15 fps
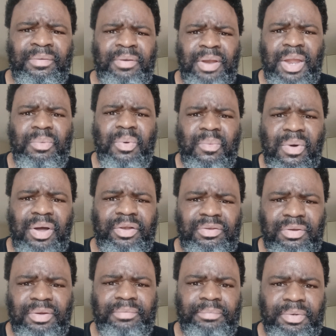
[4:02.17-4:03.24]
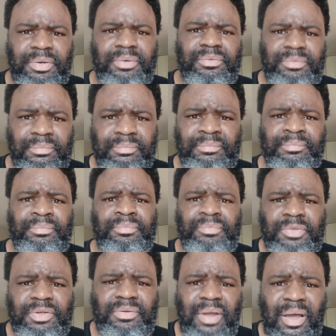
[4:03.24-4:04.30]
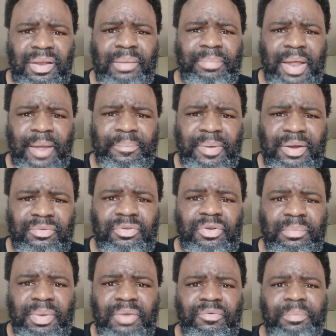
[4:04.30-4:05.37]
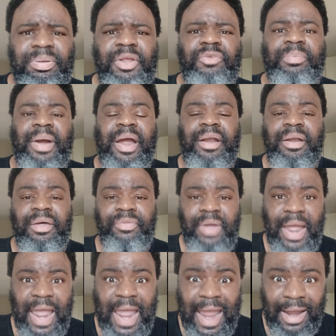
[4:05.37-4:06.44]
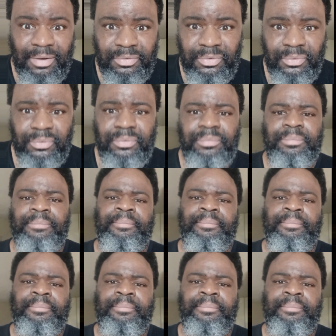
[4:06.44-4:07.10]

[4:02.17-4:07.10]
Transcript: He would want to, T'Challa, Black Panther, to be replaced by another actor.